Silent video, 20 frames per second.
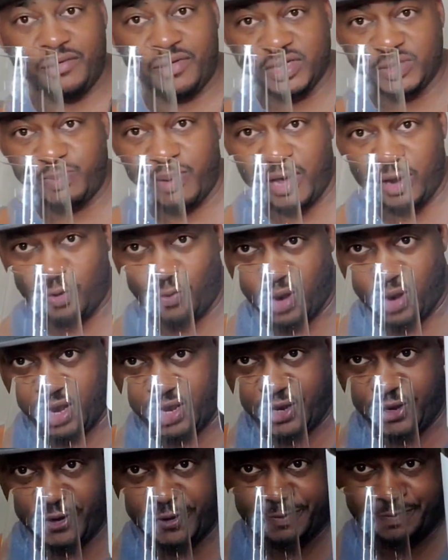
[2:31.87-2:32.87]
This bottle
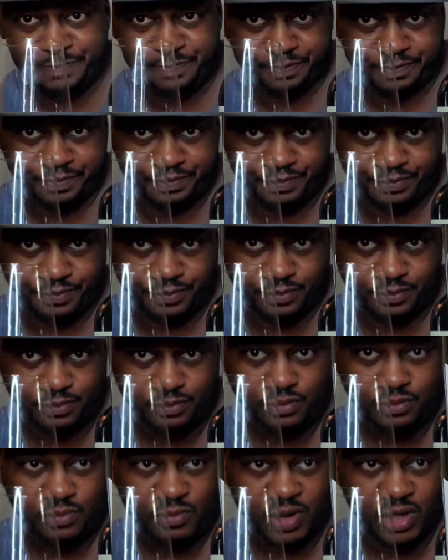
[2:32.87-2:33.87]
right here
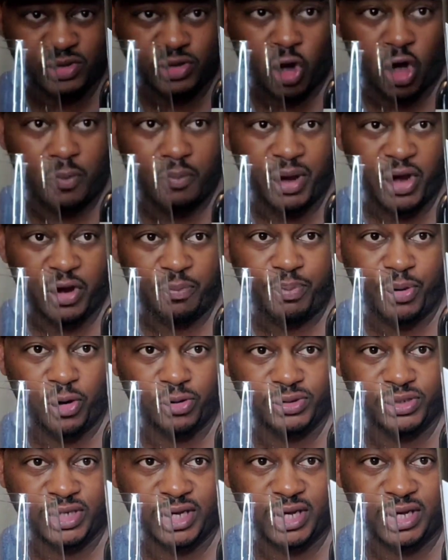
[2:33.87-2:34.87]
is called
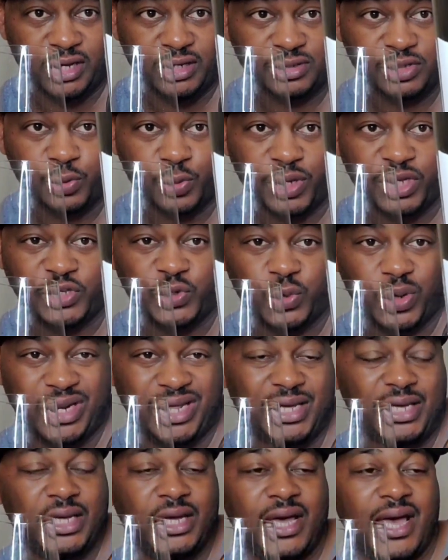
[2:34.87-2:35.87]
Mariposa
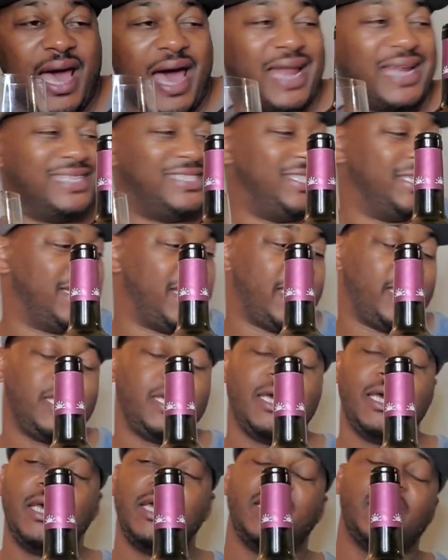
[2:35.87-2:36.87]
2020 out of
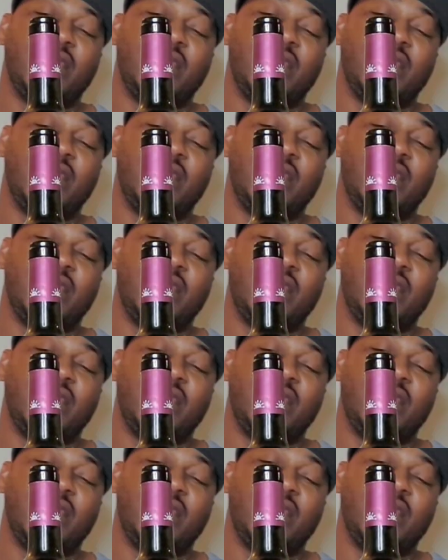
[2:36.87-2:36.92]
Chile.